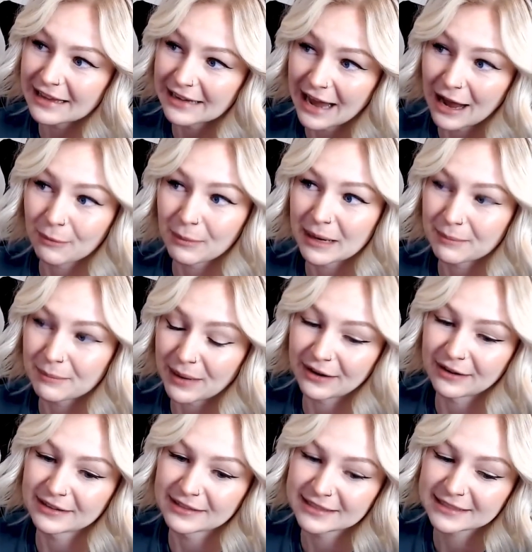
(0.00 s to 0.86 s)
And now my
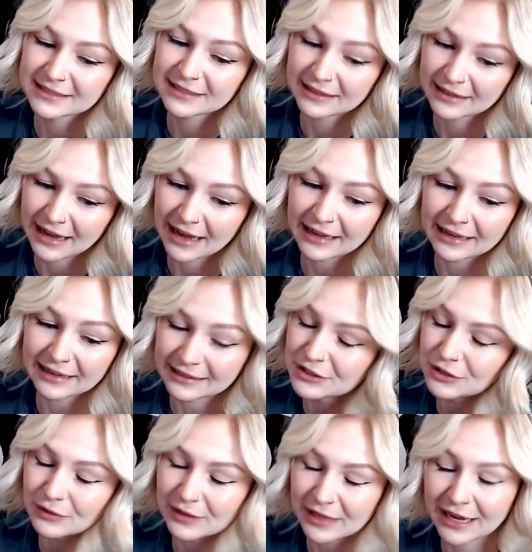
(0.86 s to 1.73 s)
parents, I
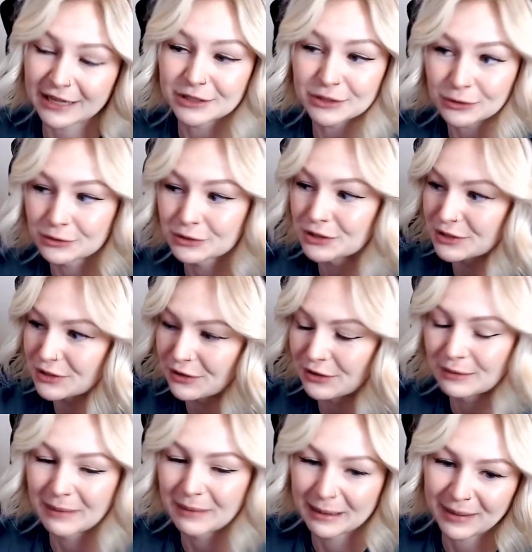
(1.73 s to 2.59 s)
can do the I told you
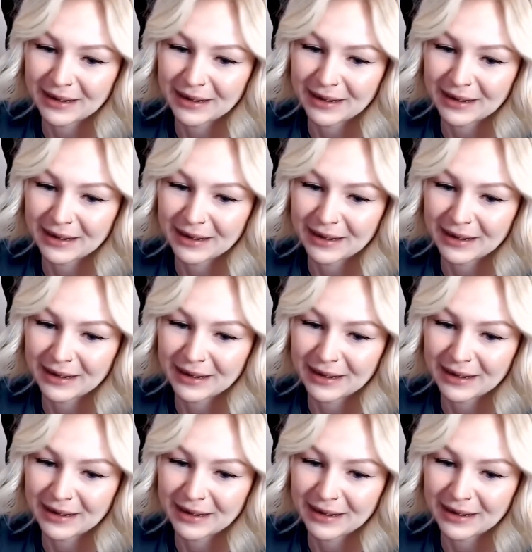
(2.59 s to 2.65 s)
so to